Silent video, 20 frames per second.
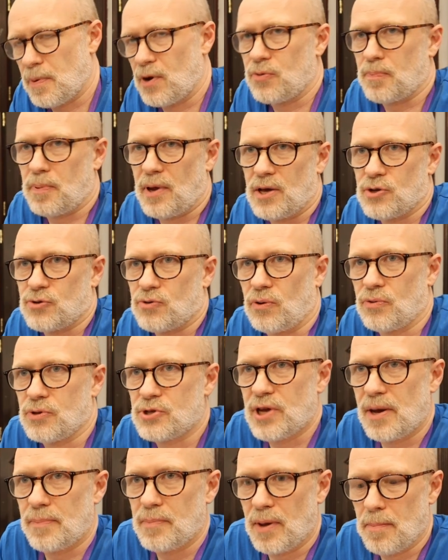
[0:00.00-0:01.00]
both players roll the
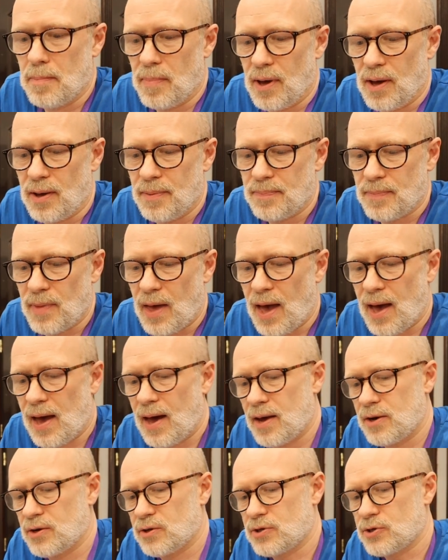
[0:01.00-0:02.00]
same number,
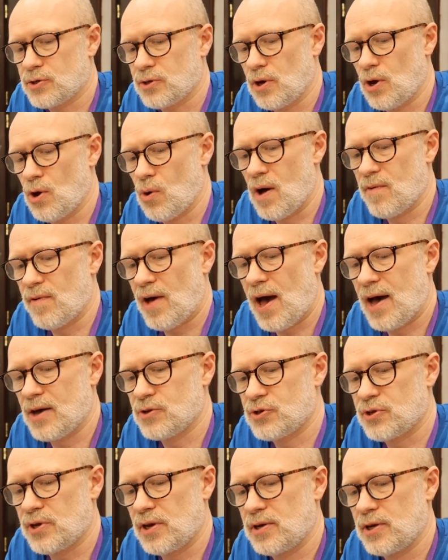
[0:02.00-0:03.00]
and whoever
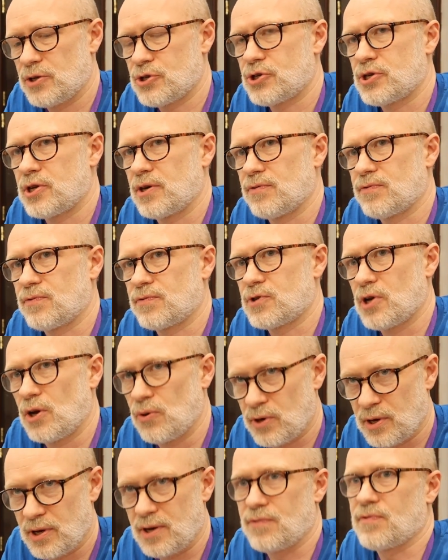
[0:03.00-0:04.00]
has the initiative
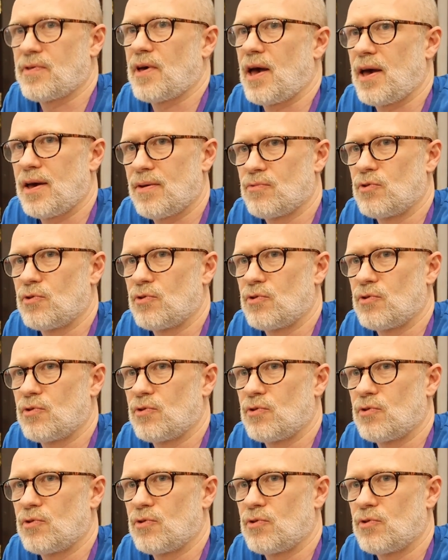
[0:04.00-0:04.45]
token, if they